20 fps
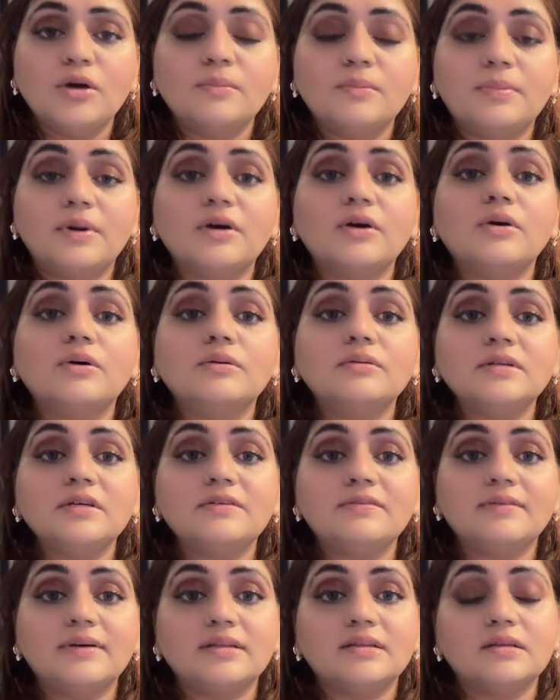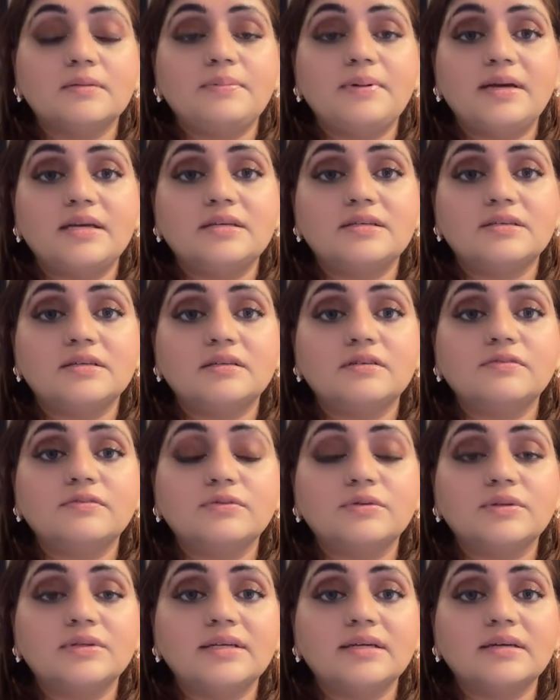but only when the patient
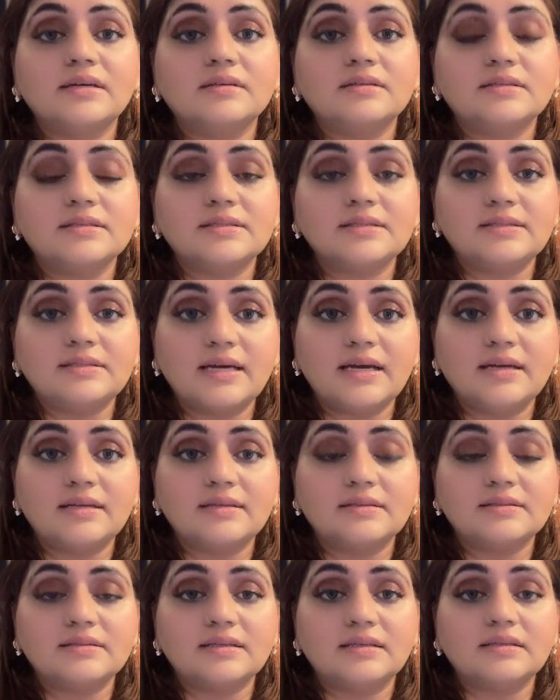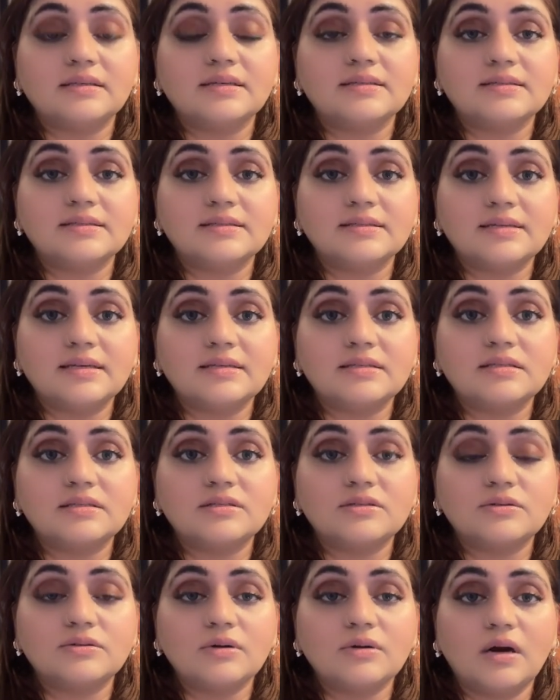fully understands and consents
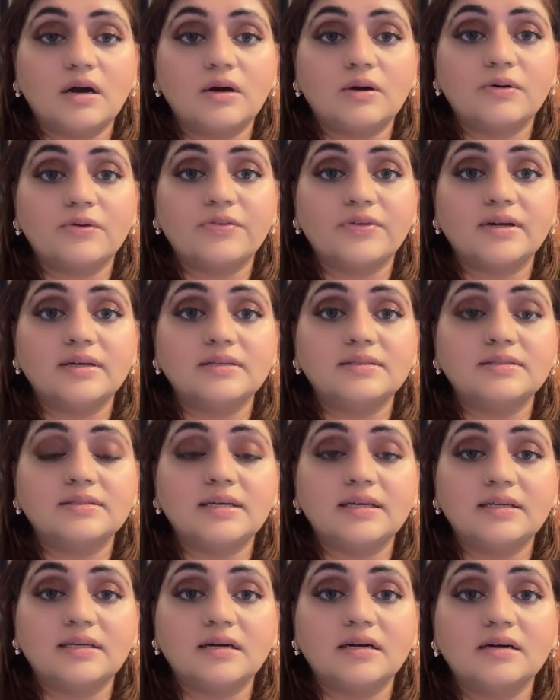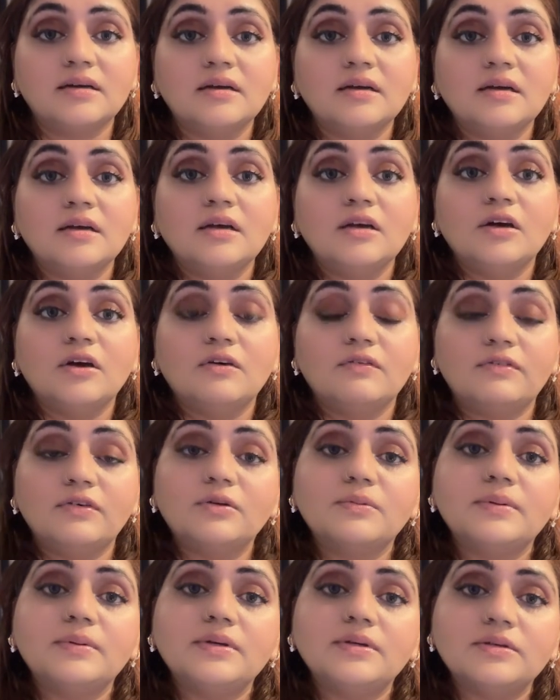to how their data
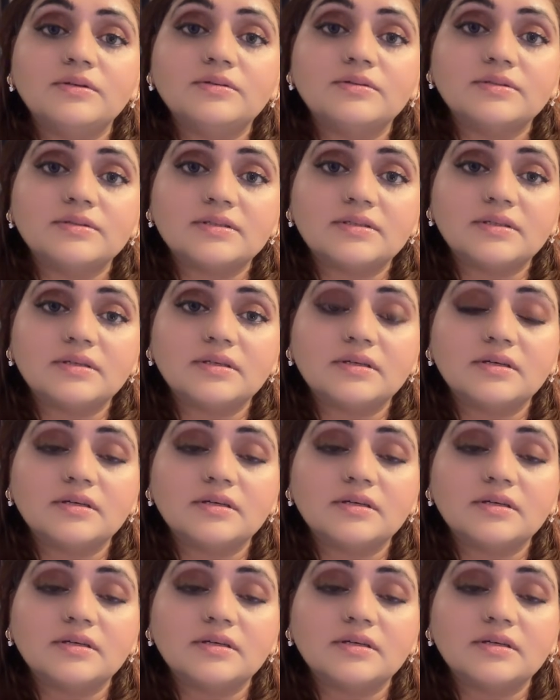will be used.